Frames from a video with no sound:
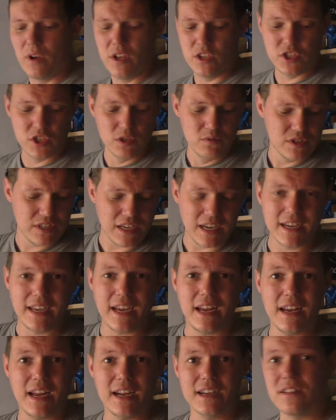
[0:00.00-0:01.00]
As soon as I
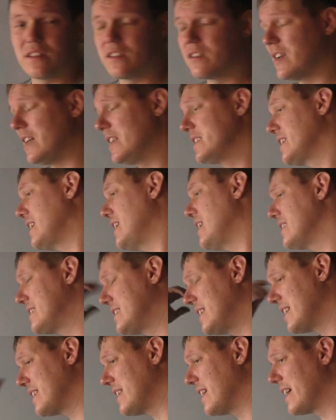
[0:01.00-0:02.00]
get an angle grinder, I
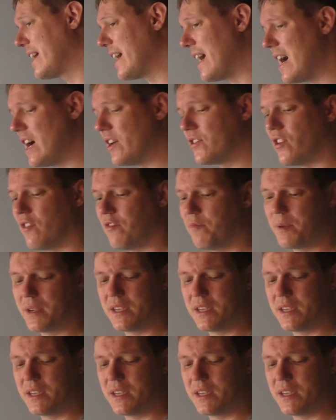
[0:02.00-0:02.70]
take that guard off,